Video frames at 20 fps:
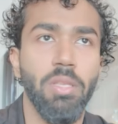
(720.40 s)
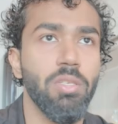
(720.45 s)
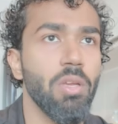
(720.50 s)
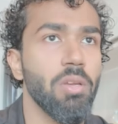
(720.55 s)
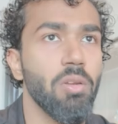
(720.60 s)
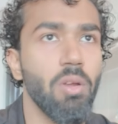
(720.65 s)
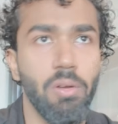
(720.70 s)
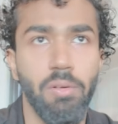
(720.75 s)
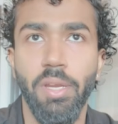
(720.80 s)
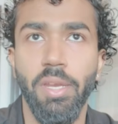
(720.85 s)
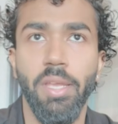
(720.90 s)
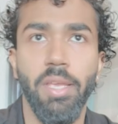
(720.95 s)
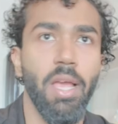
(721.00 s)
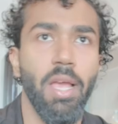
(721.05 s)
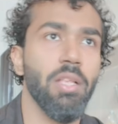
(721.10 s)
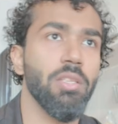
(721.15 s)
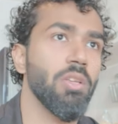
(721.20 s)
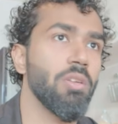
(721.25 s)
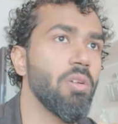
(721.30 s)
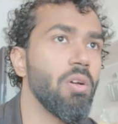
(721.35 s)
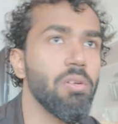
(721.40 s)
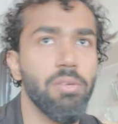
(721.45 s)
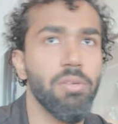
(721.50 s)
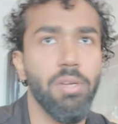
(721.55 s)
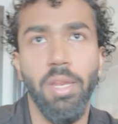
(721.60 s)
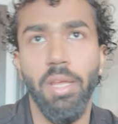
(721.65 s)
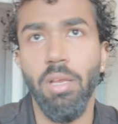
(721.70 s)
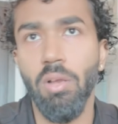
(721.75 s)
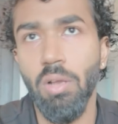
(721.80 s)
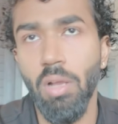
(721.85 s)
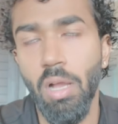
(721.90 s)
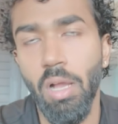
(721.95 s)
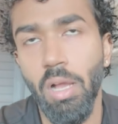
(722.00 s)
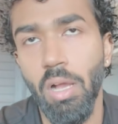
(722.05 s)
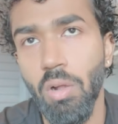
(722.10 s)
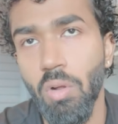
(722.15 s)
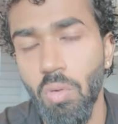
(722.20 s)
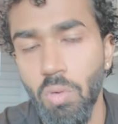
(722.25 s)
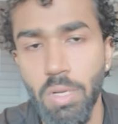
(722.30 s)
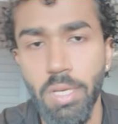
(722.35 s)
You're not running ads. You're not running
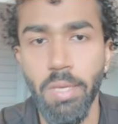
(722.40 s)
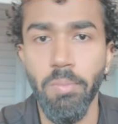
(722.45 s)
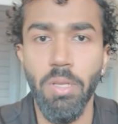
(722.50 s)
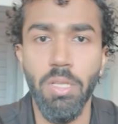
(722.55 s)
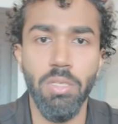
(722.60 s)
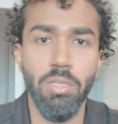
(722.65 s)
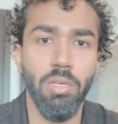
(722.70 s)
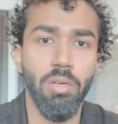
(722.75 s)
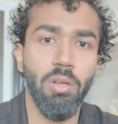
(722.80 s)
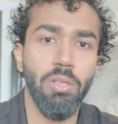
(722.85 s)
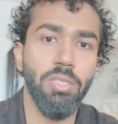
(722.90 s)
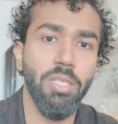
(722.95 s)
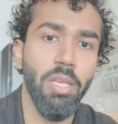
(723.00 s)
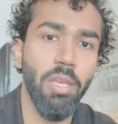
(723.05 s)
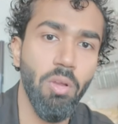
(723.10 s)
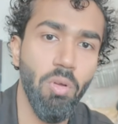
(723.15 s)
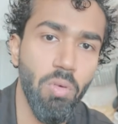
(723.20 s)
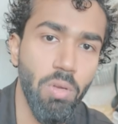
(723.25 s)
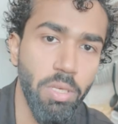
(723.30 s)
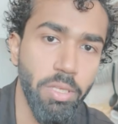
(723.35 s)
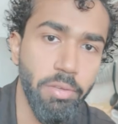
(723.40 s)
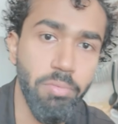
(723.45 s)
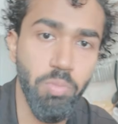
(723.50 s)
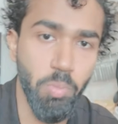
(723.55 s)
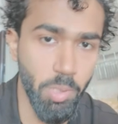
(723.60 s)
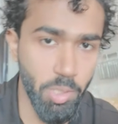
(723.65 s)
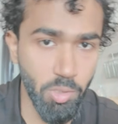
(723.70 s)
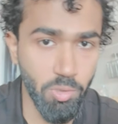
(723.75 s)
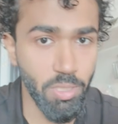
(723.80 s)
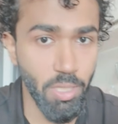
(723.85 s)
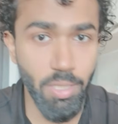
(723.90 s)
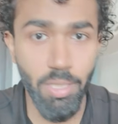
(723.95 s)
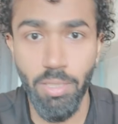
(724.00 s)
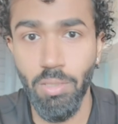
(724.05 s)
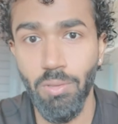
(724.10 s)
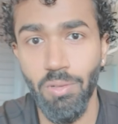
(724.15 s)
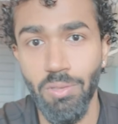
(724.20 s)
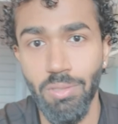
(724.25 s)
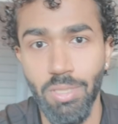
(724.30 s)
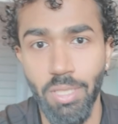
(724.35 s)
cold emails. You're not sending cold DMs. But you still need to
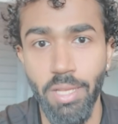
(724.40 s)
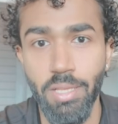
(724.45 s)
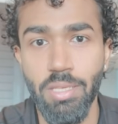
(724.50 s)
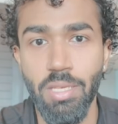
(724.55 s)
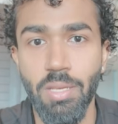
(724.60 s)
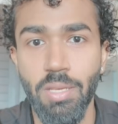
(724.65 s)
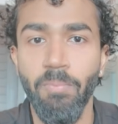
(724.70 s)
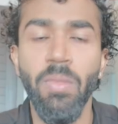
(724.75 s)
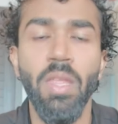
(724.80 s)
close clients.